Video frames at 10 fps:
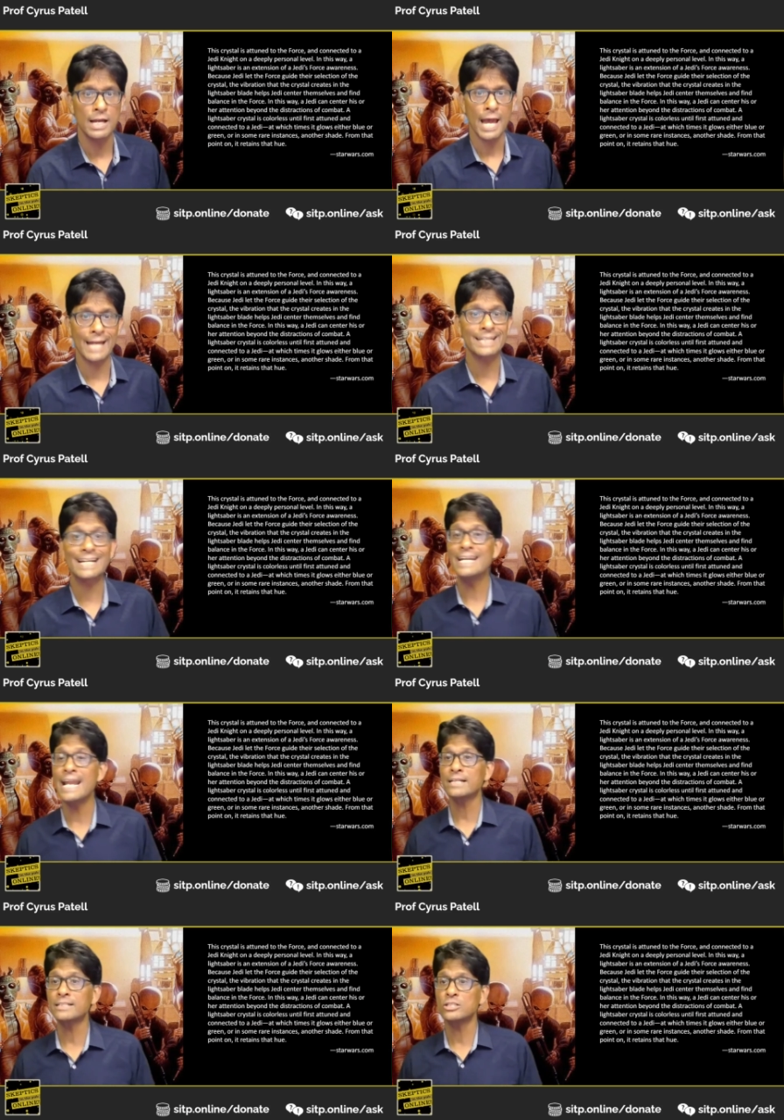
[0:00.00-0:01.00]
and
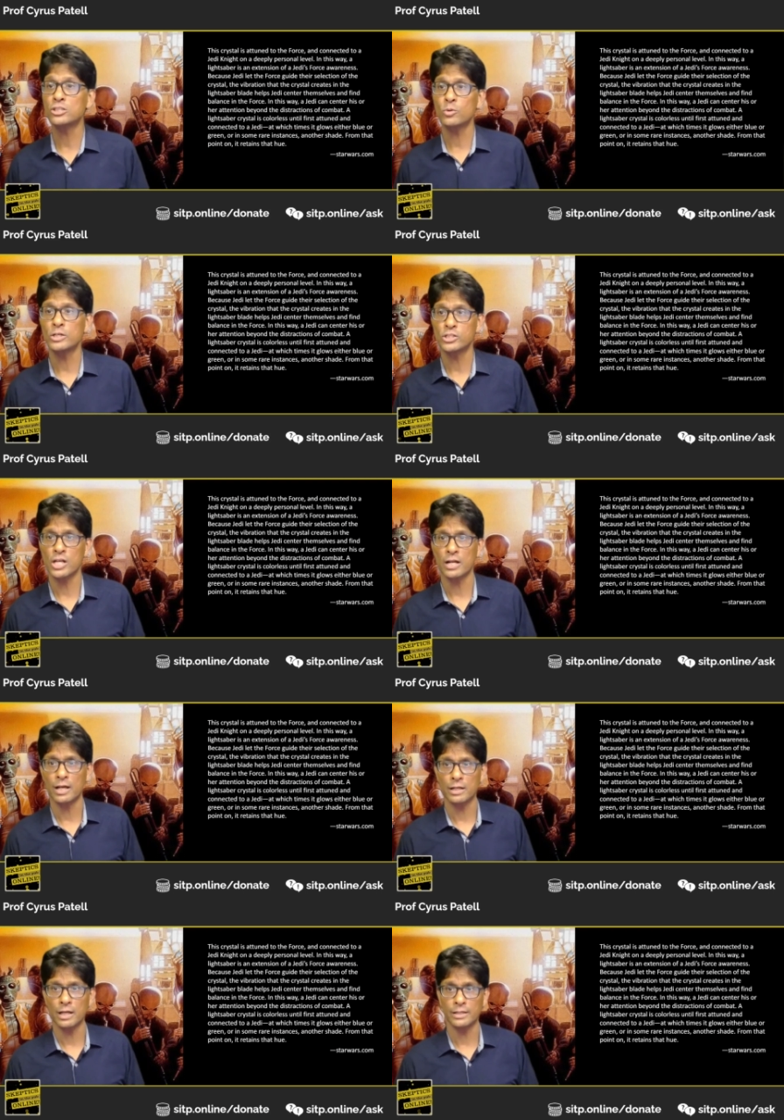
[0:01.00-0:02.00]
connected to a
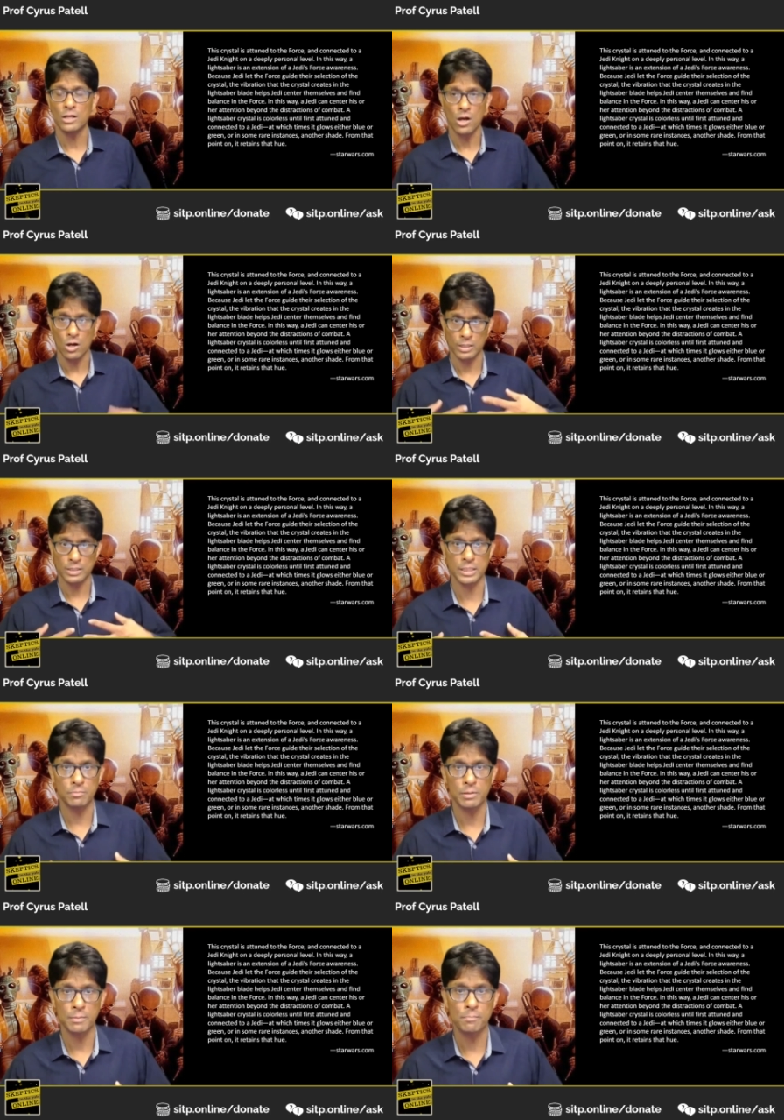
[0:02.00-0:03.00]
Jedi Knight on a
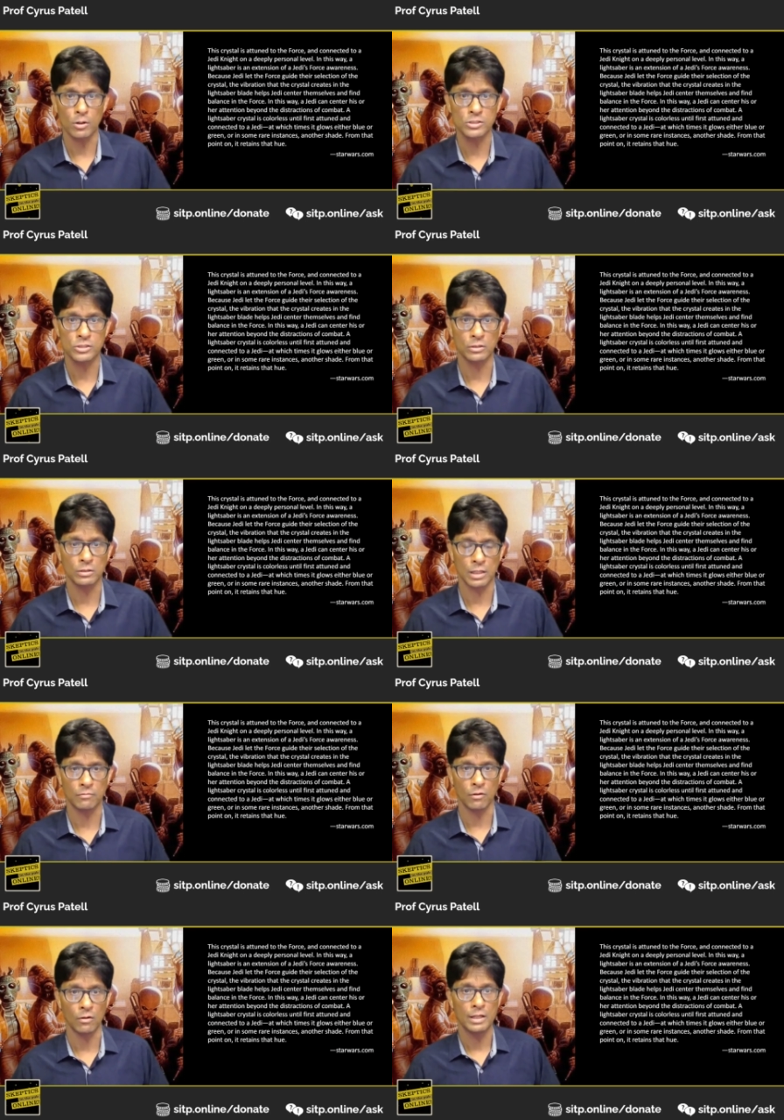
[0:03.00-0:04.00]
deeply personal
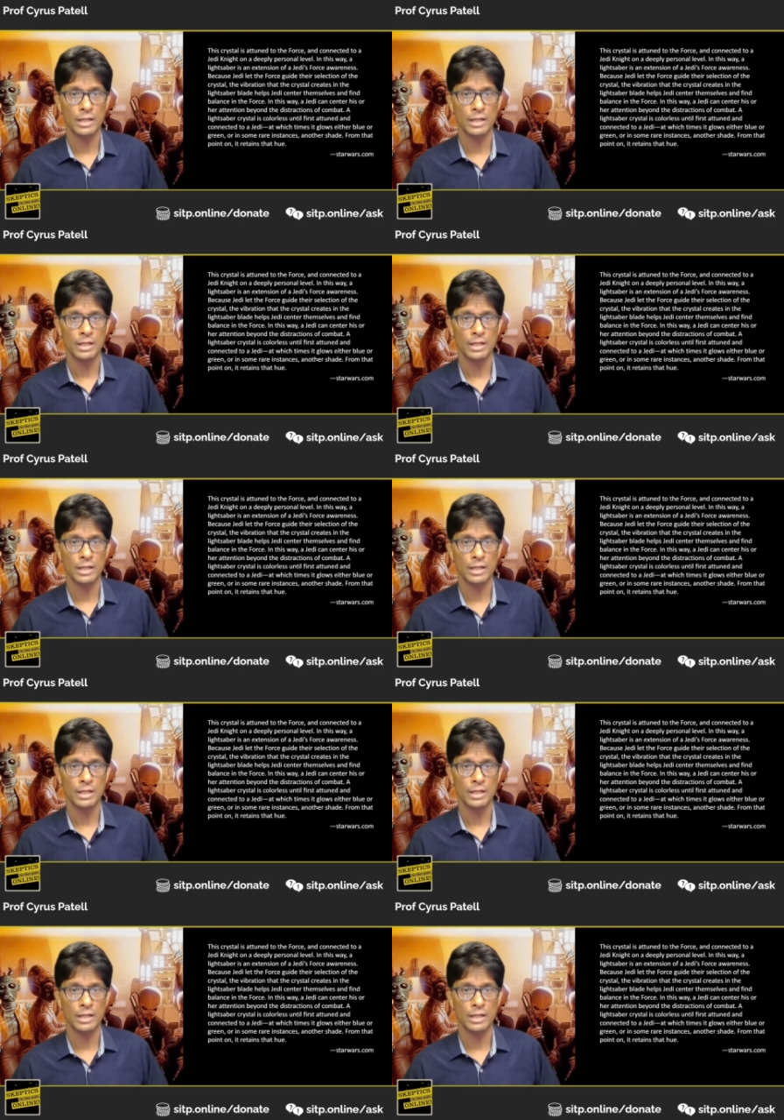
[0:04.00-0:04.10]
level.